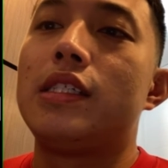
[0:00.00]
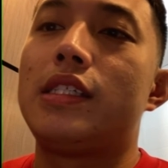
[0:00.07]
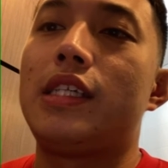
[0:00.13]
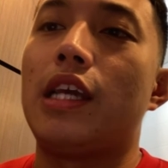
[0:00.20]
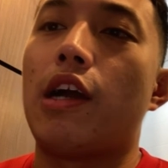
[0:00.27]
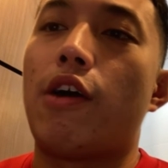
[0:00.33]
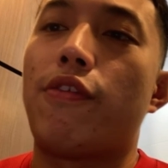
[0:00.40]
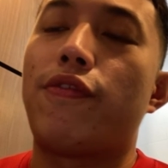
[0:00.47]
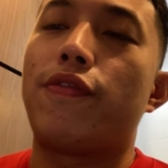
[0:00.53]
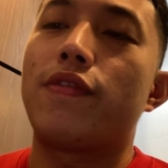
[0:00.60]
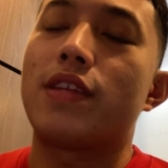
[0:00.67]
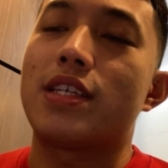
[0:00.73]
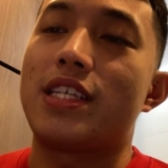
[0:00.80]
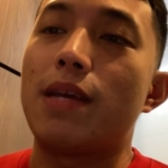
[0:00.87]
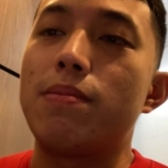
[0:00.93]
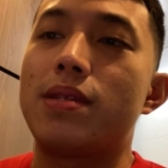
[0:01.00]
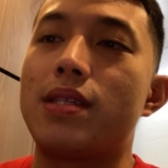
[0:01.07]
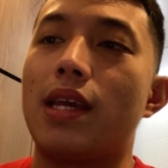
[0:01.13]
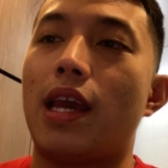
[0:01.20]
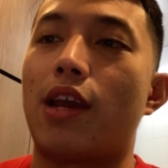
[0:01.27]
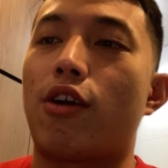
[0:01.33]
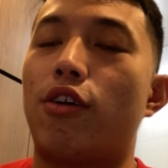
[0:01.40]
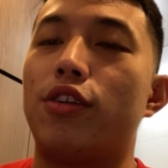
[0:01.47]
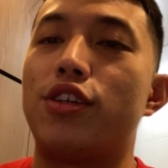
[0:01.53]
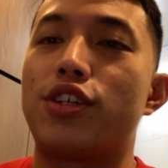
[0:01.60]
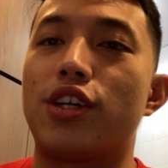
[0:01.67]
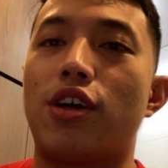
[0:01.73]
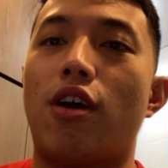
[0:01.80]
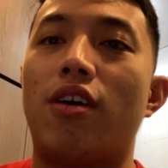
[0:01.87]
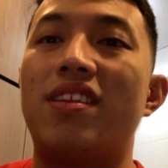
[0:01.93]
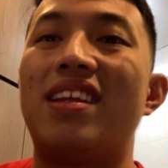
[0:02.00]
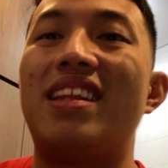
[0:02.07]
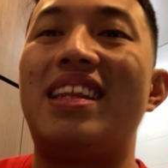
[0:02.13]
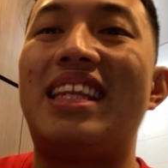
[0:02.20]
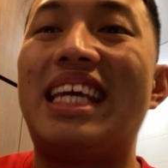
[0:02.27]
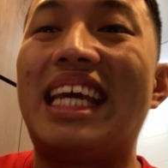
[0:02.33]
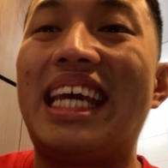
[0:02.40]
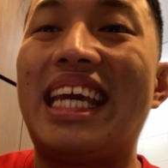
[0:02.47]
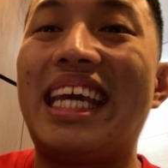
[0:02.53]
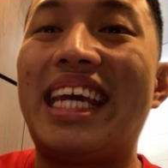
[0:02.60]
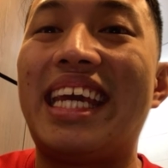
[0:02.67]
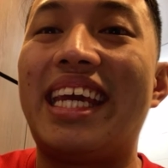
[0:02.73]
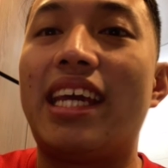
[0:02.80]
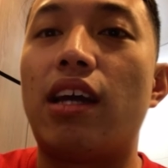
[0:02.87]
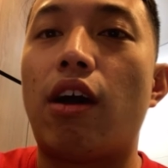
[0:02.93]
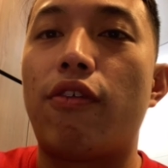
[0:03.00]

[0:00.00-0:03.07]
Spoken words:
the same state and condition on the day